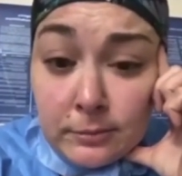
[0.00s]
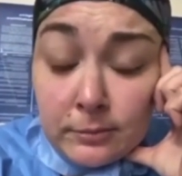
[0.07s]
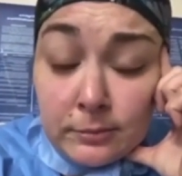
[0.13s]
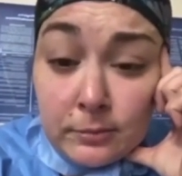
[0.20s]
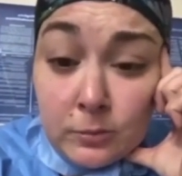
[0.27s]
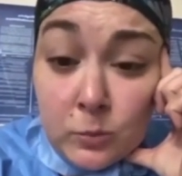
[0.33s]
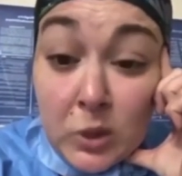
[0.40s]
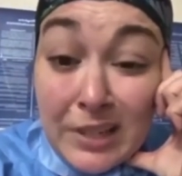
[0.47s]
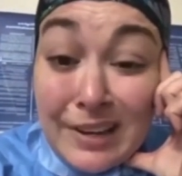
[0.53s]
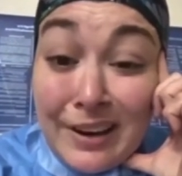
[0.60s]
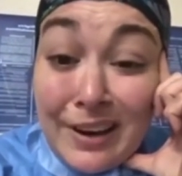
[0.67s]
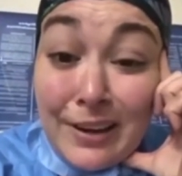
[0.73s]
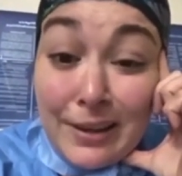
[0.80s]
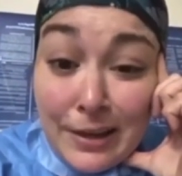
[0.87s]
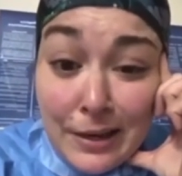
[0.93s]
What I
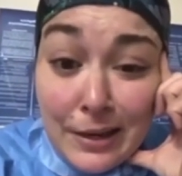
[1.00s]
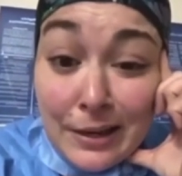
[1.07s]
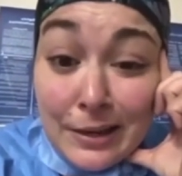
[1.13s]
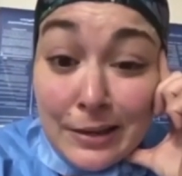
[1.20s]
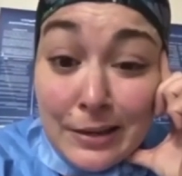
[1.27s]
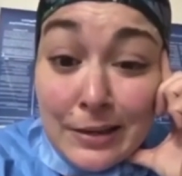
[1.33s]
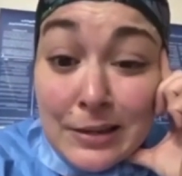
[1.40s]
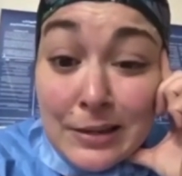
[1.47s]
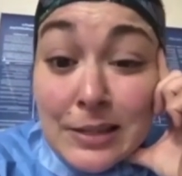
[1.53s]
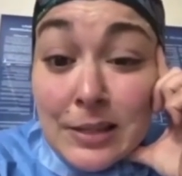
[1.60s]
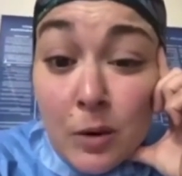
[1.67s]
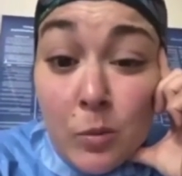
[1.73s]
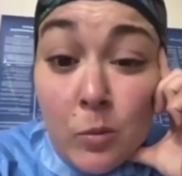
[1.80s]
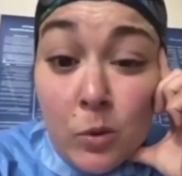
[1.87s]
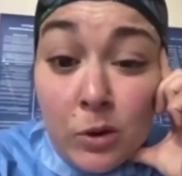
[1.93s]
need is
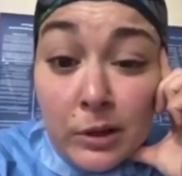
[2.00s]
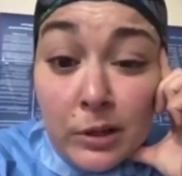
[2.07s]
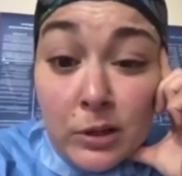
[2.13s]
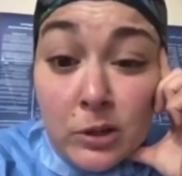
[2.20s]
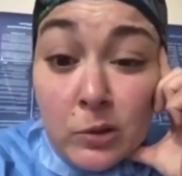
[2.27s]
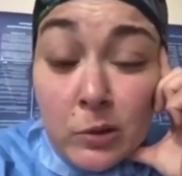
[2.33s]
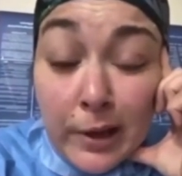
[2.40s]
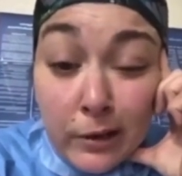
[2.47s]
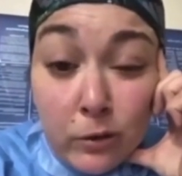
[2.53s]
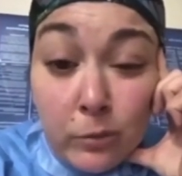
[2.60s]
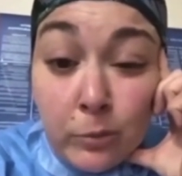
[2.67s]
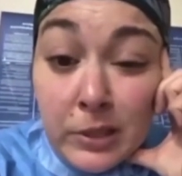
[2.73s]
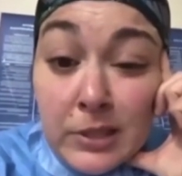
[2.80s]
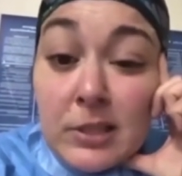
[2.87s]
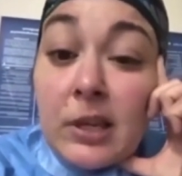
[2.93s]
someone to help
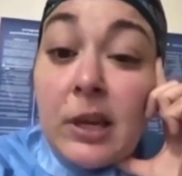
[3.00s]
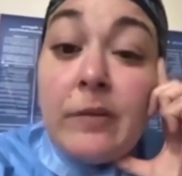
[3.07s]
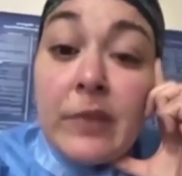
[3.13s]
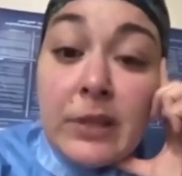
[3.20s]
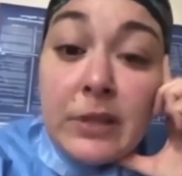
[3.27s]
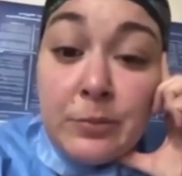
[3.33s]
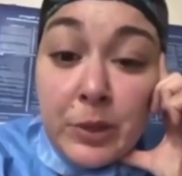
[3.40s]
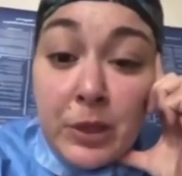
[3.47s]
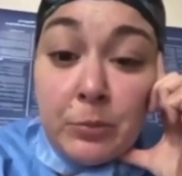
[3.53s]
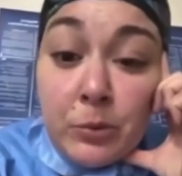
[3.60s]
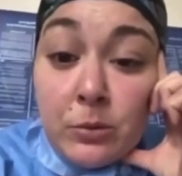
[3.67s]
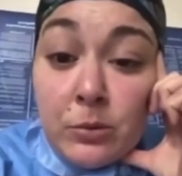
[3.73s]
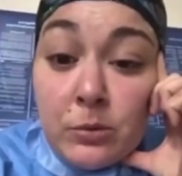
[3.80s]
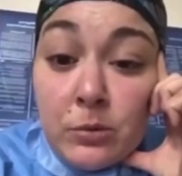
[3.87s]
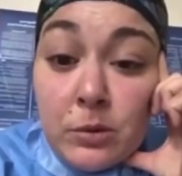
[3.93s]
me save these
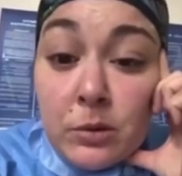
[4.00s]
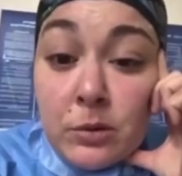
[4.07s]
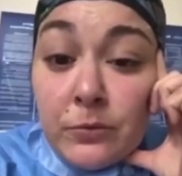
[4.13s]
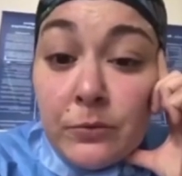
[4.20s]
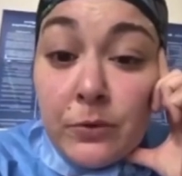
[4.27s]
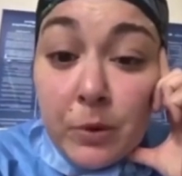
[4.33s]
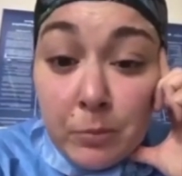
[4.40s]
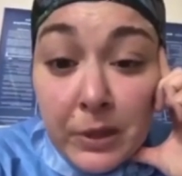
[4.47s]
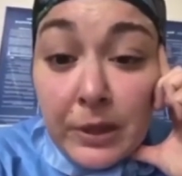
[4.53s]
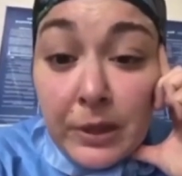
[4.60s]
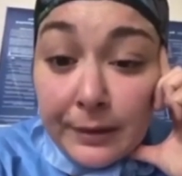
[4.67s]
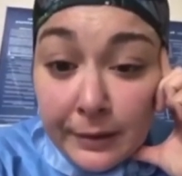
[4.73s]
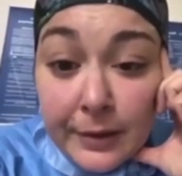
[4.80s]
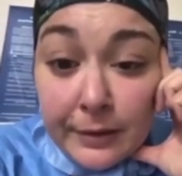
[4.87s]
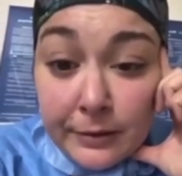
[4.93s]
people from
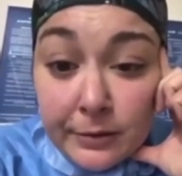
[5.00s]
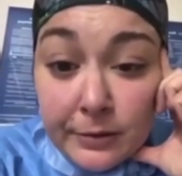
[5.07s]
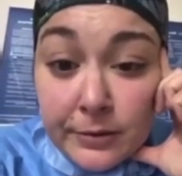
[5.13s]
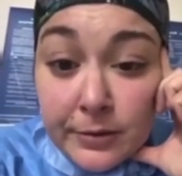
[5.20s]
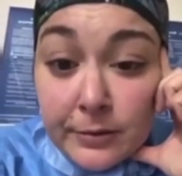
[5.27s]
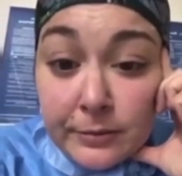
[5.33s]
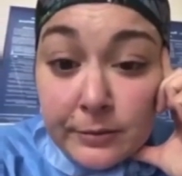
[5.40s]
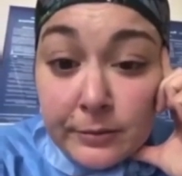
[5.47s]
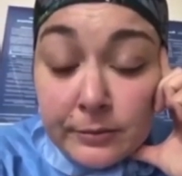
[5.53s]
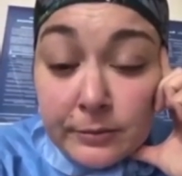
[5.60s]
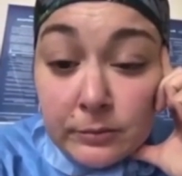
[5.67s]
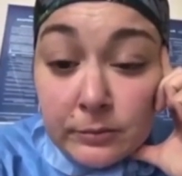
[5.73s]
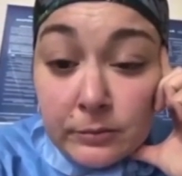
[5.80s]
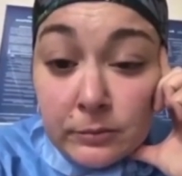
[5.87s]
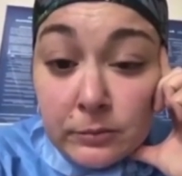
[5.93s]
being killed.
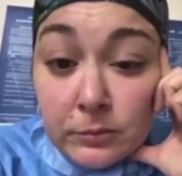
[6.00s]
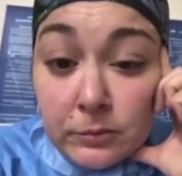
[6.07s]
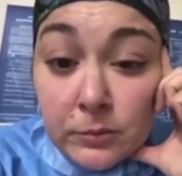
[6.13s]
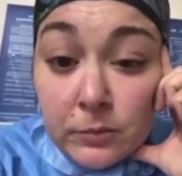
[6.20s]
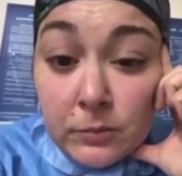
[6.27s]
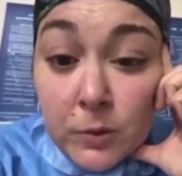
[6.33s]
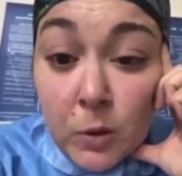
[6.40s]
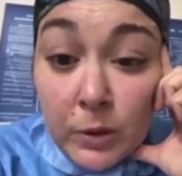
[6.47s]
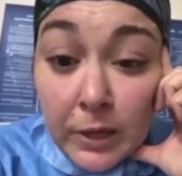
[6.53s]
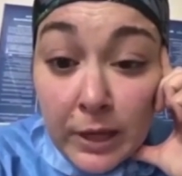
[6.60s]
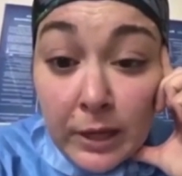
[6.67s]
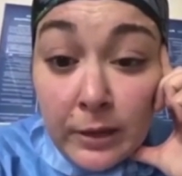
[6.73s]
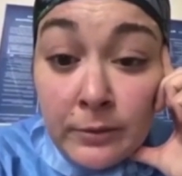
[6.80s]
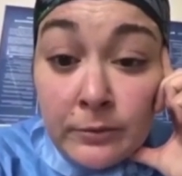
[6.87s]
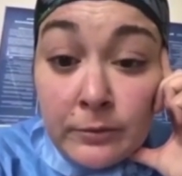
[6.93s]

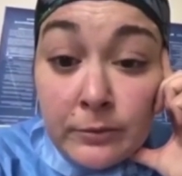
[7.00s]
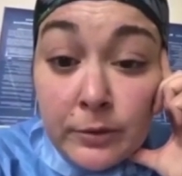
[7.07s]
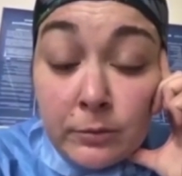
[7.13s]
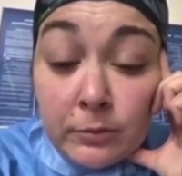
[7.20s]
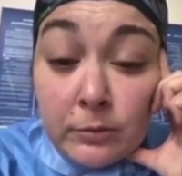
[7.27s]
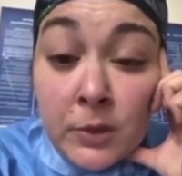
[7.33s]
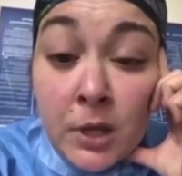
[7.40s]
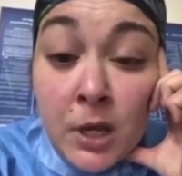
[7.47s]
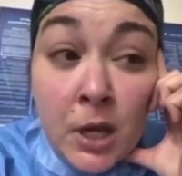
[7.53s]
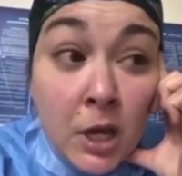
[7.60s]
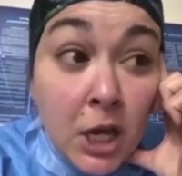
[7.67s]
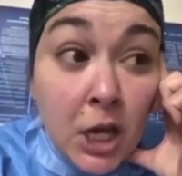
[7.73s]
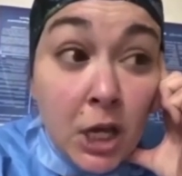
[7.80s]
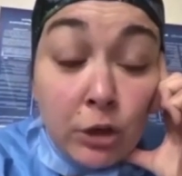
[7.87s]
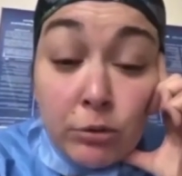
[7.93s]
Okay? From
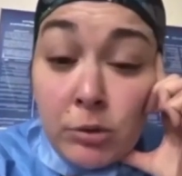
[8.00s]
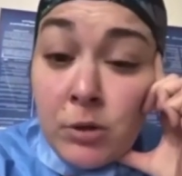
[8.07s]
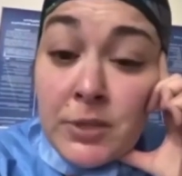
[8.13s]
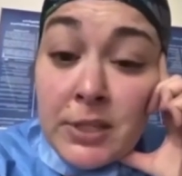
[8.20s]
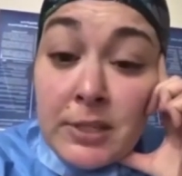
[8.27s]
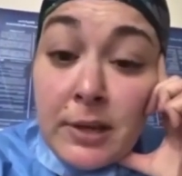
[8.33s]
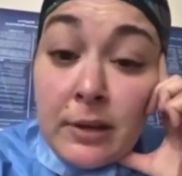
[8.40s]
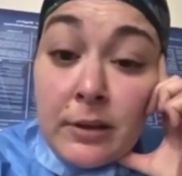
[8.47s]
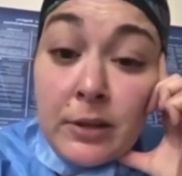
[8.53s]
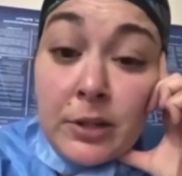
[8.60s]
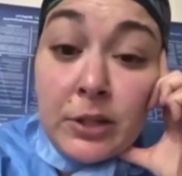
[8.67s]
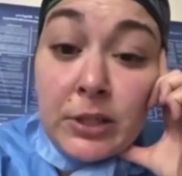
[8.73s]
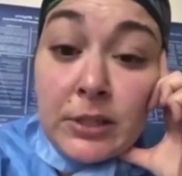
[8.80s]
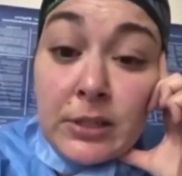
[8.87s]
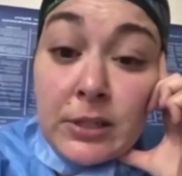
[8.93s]
gross
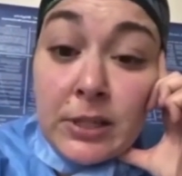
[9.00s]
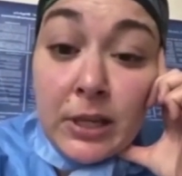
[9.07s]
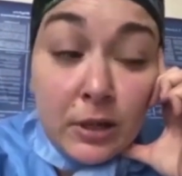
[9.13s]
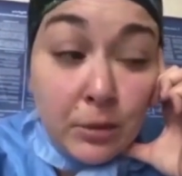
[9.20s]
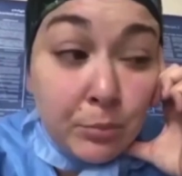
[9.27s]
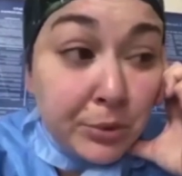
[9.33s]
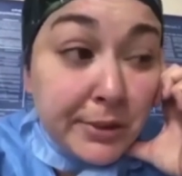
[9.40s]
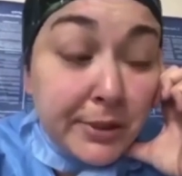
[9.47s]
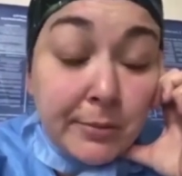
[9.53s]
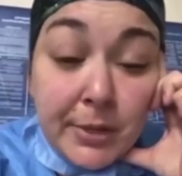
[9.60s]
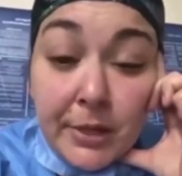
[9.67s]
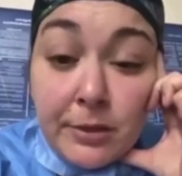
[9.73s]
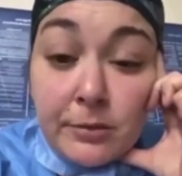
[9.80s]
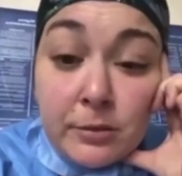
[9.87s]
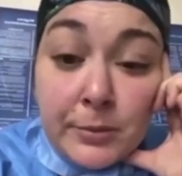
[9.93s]
negligence and complete
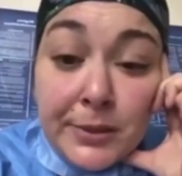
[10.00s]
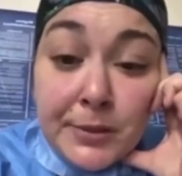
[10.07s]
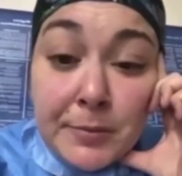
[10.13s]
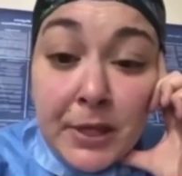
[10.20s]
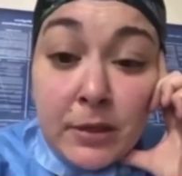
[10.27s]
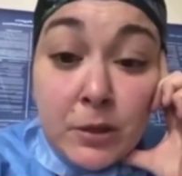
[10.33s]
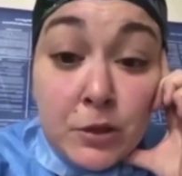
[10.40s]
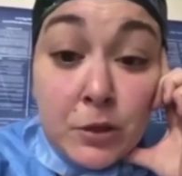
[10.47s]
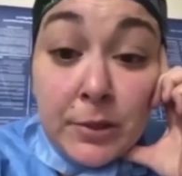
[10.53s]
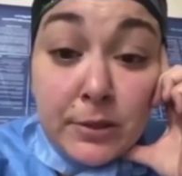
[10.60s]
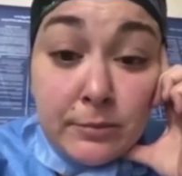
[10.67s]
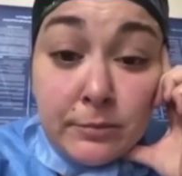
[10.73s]
medical mismanagement.